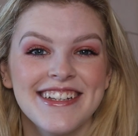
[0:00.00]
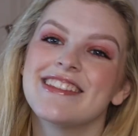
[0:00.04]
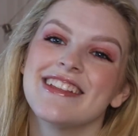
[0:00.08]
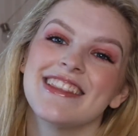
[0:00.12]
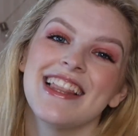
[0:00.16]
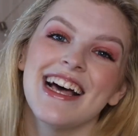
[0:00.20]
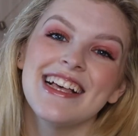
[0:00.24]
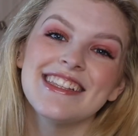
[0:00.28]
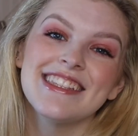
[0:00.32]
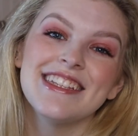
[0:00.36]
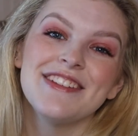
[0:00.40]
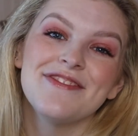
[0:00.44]
So
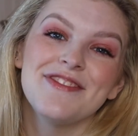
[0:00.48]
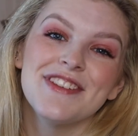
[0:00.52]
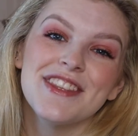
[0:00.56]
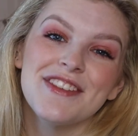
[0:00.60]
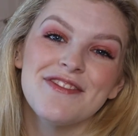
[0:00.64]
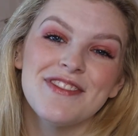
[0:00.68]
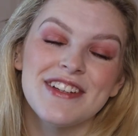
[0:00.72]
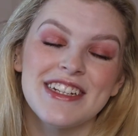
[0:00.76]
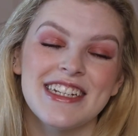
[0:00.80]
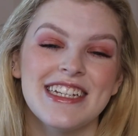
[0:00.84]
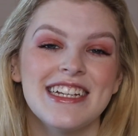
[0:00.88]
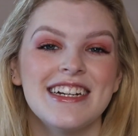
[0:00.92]
that's it for
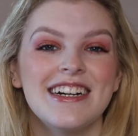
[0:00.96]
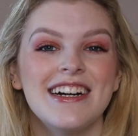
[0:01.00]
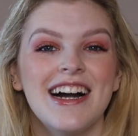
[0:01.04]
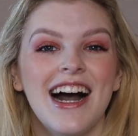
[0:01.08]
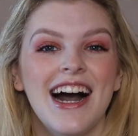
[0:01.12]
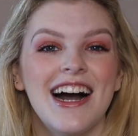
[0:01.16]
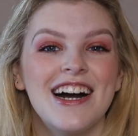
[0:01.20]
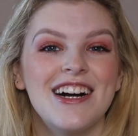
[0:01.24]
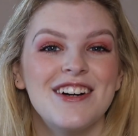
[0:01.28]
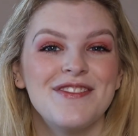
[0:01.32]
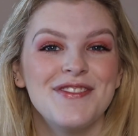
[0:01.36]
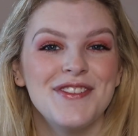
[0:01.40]
the video.
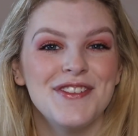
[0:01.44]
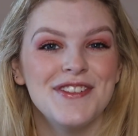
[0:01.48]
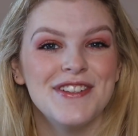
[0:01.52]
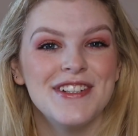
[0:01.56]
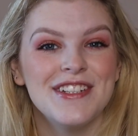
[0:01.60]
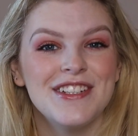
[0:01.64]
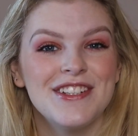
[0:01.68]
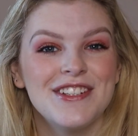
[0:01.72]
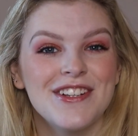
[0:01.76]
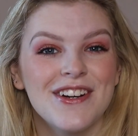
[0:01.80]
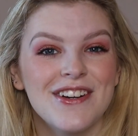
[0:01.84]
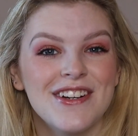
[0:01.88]
I hope you
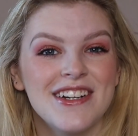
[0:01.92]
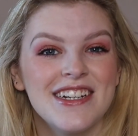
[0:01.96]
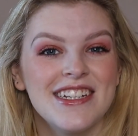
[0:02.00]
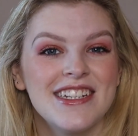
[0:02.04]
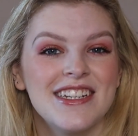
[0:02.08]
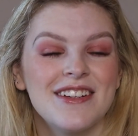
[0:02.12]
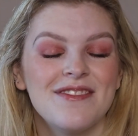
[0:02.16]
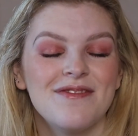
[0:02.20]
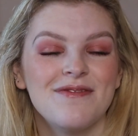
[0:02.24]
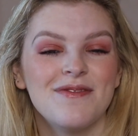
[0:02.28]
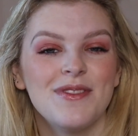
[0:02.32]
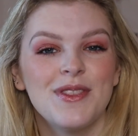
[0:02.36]

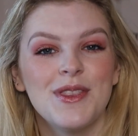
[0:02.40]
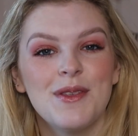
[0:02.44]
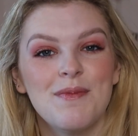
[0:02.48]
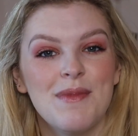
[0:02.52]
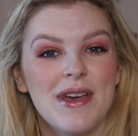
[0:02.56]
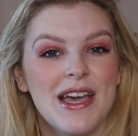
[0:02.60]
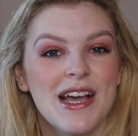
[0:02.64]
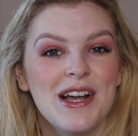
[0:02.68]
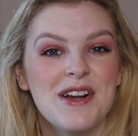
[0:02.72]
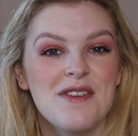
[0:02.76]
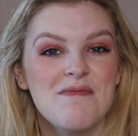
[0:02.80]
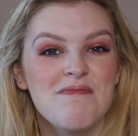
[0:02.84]
enjoyed the
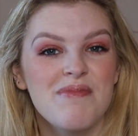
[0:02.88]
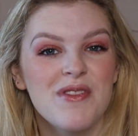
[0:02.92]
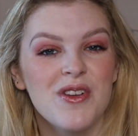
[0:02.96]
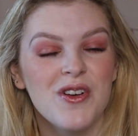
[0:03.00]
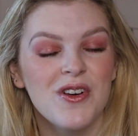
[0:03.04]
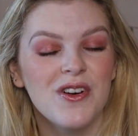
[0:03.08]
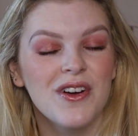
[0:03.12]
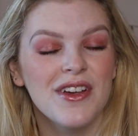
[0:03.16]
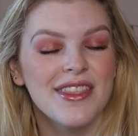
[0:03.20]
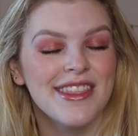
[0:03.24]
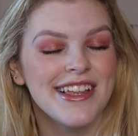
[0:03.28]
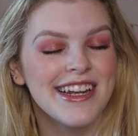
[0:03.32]
makeup
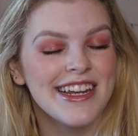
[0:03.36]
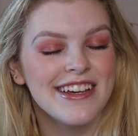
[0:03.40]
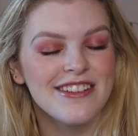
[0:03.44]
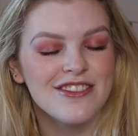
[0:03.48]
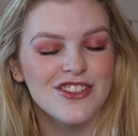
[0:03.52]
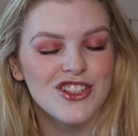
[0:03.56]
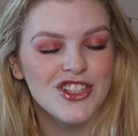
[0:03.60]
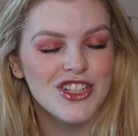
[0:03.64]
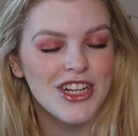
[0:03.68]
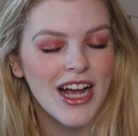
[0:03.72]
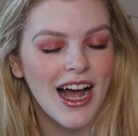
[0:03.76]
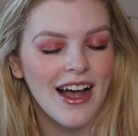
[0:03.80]
look, the
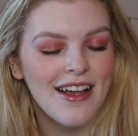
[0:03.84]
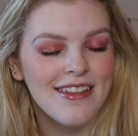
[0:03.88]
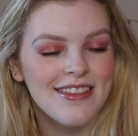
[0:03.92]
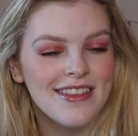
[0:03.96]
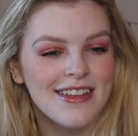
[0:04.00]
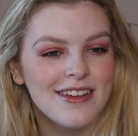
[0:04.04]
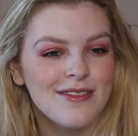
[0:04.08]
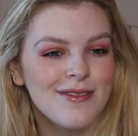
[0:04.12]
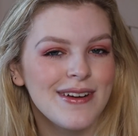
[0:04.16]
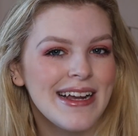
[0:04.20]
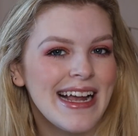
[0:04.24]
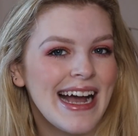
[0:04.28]
little chat
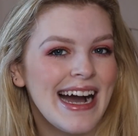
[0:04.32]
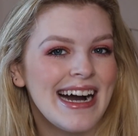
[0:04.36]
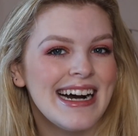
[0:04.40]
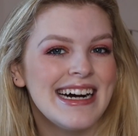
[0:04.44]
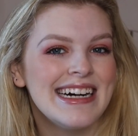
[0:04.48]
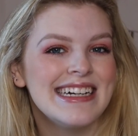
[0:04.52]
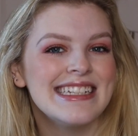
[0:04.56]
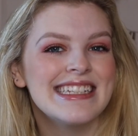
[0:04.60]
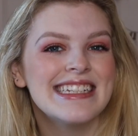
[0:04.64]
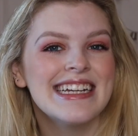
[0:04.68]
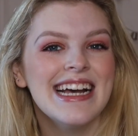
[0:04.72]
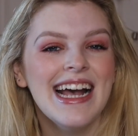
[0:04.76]
that we
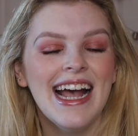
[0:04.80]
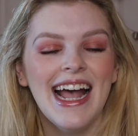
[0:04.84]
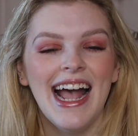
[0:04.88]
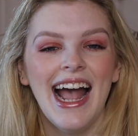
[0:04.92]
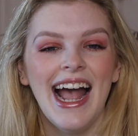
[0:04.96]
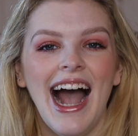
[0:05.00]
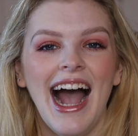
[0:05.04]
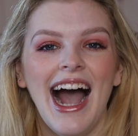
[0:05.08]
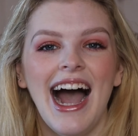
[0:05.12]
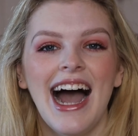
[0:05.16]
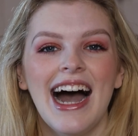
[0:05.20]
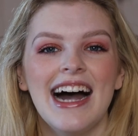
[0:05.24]
had,
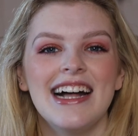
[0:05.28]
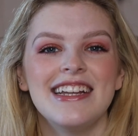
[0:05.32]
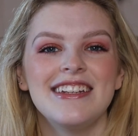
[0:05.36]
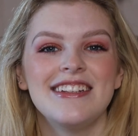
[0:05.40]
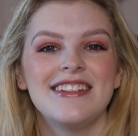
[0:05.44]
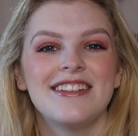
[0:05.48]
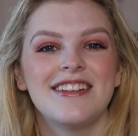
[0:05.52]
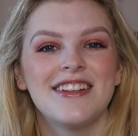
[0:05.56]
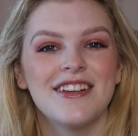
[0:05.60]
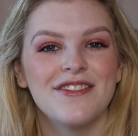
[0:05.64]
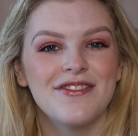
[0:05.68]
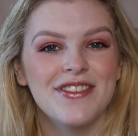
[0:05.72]

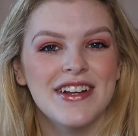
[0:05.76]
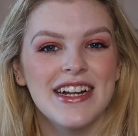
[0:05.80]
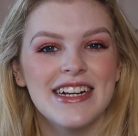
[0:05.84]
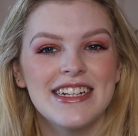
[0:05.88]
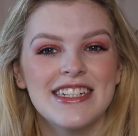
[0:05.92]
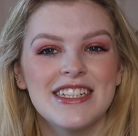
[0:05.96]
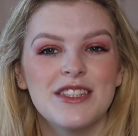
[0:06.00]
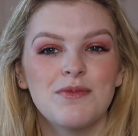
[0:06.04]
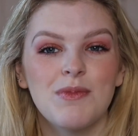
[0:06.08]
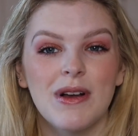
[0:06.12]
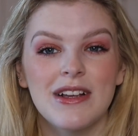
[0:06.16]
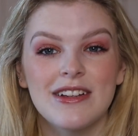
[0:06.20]
and don't
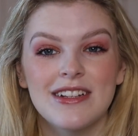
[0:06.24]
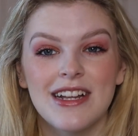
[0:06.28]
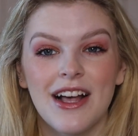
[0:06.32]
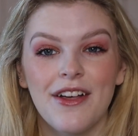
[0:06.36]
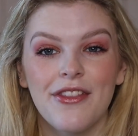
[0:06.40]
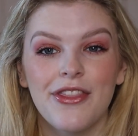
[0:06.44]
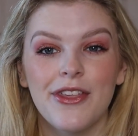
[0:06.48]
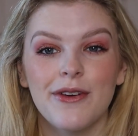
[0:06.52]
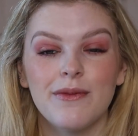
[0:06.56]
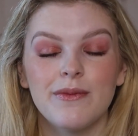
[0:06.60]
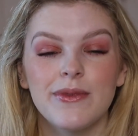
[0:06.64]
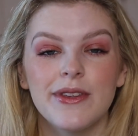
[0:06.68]
forget to smash
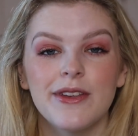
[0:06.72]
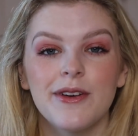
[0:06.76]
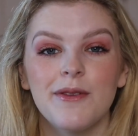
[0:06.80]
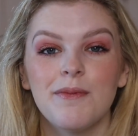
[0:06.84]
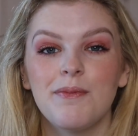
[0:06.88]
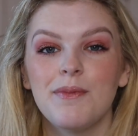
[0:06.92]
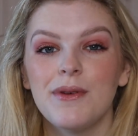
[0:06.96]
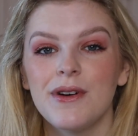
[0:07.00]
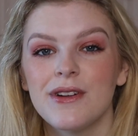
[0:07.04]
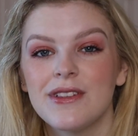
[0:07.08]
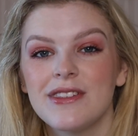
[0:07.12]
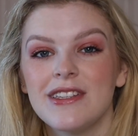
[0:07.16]
that thumbs
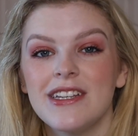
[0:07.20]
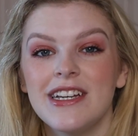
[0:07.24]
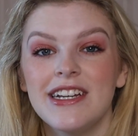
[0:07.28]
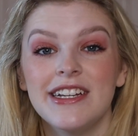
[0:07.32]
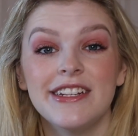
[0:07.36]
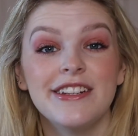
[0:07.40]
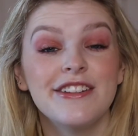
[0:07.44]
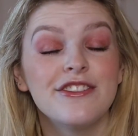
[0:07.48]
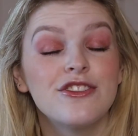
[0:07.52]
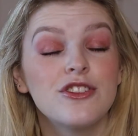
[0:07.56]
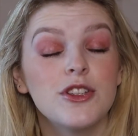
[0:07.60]
up button.